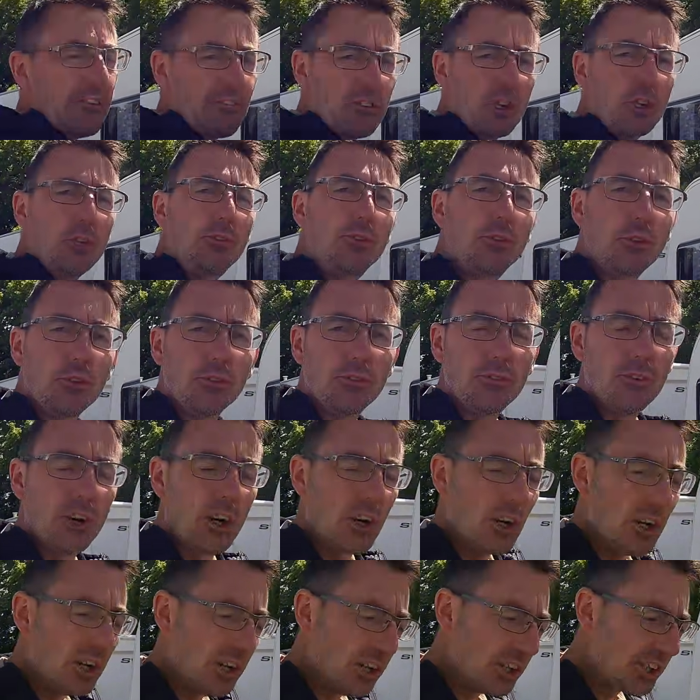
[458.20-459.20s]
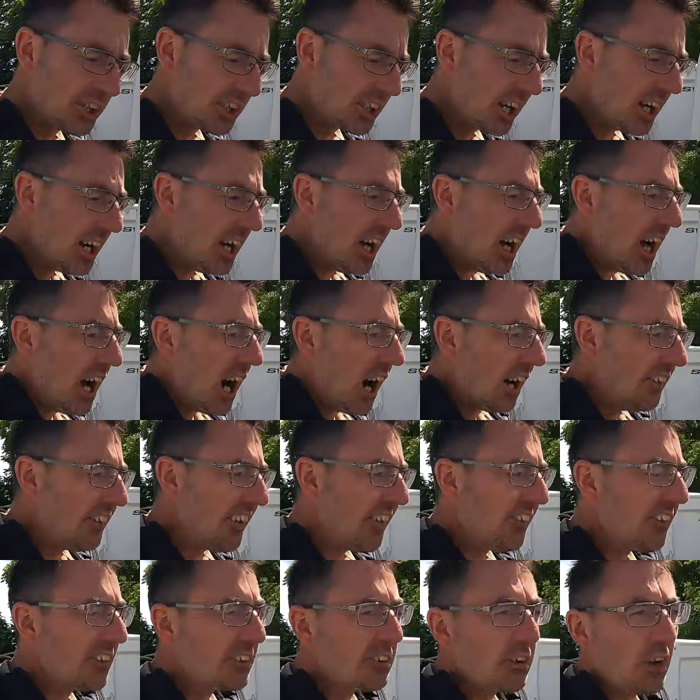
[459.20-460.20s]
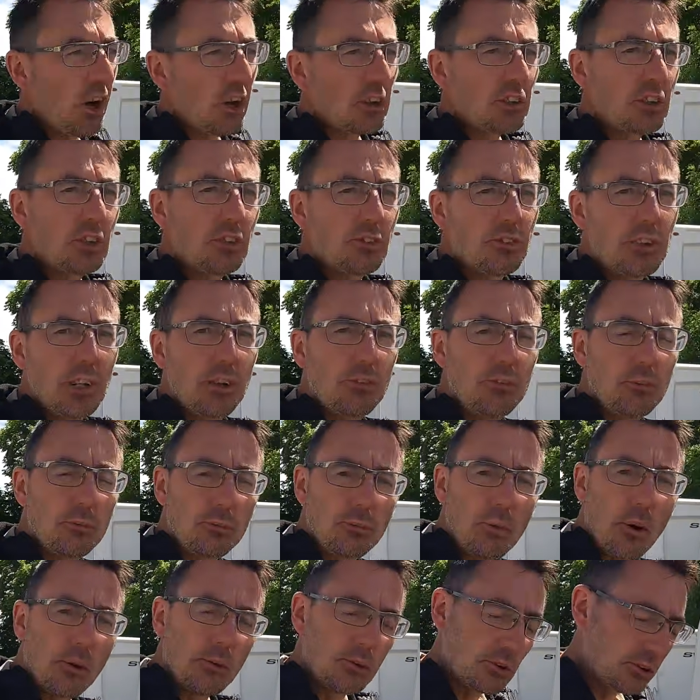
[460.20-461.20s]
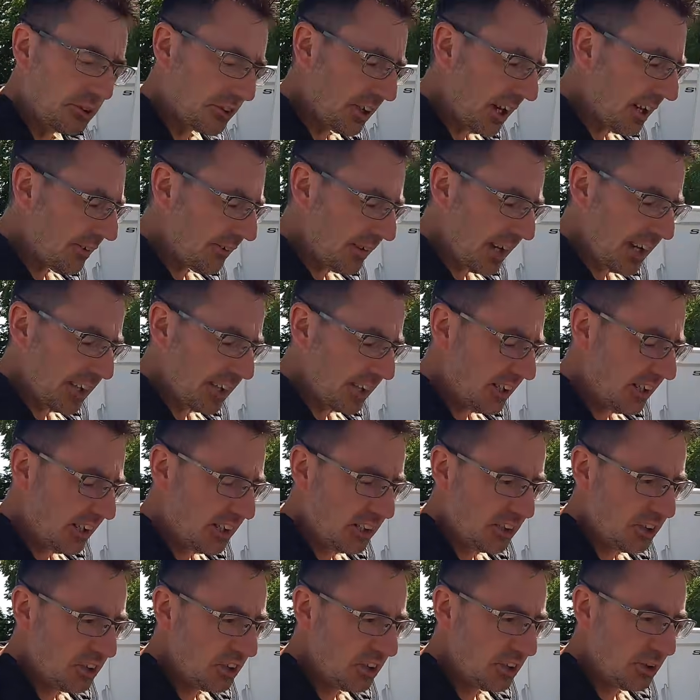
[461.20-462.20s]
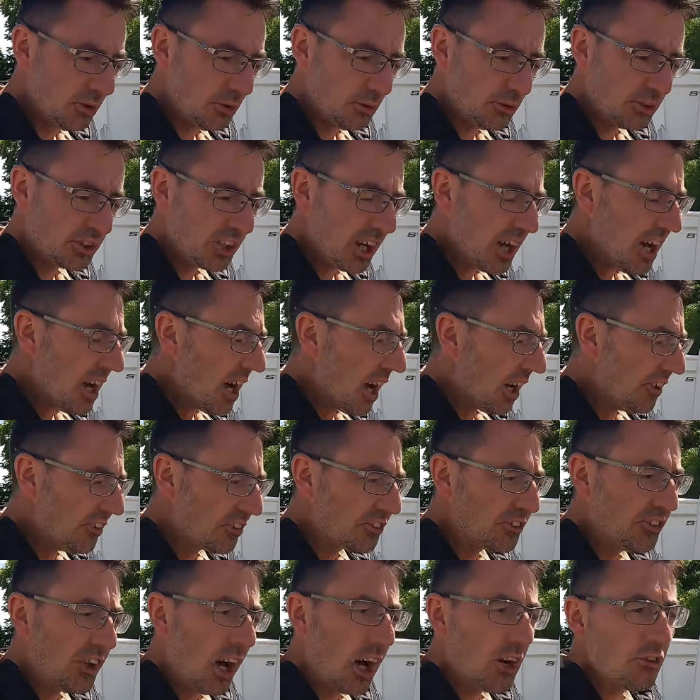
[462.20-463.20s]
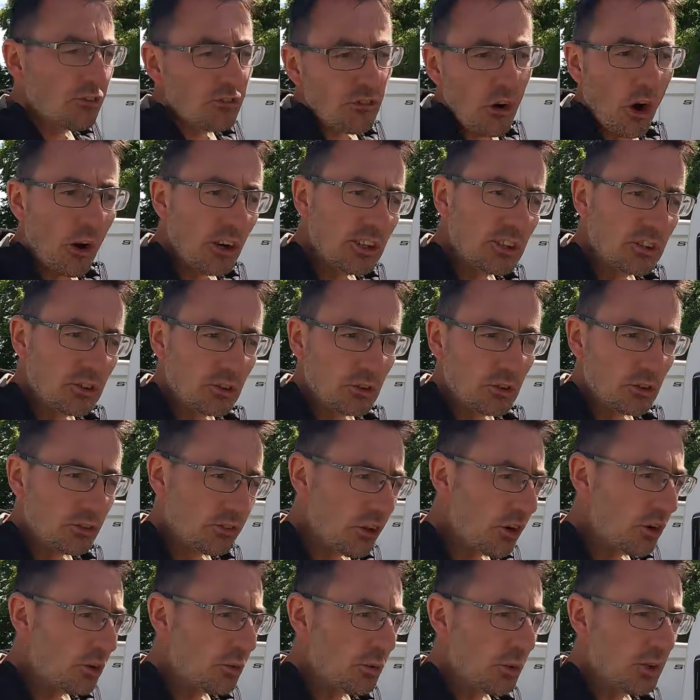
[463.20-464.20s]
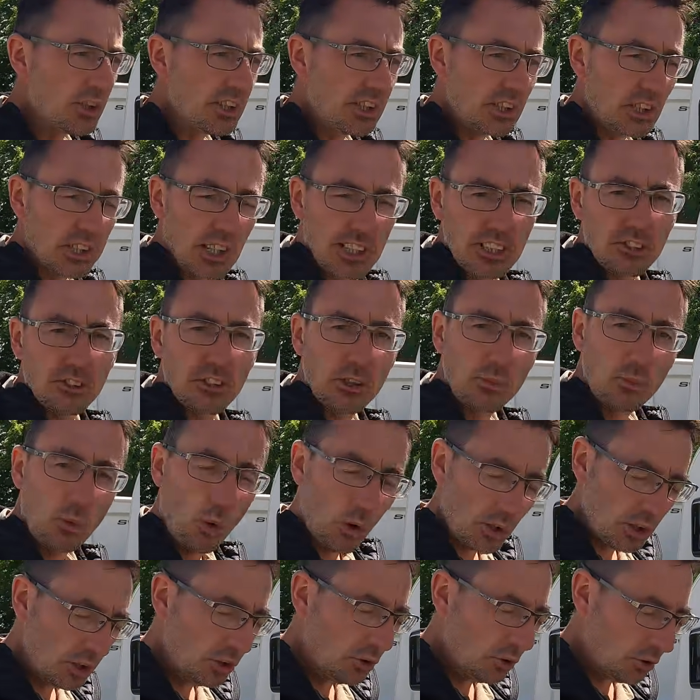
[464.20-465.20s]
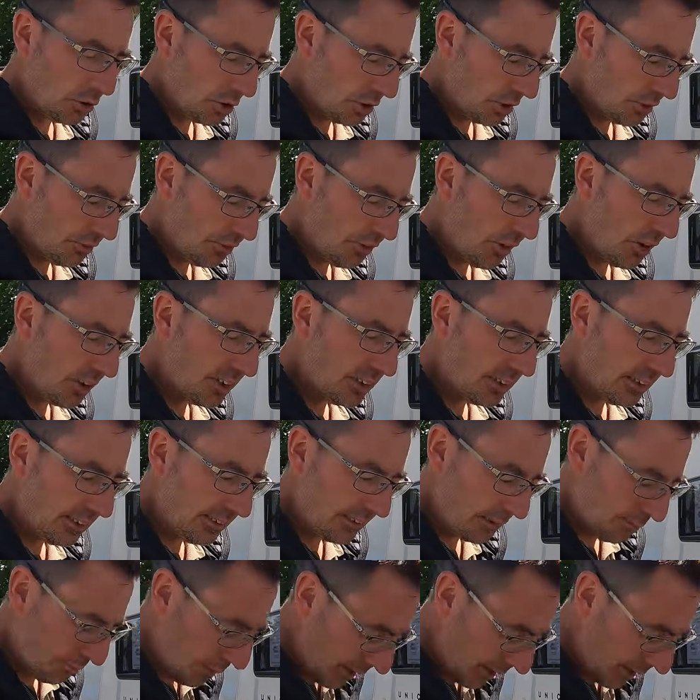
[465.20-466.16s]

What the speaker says: your roof up first, and then there's lots of different products out there that you can use, and there's no right or wrong one. It's literally what you're going to find is the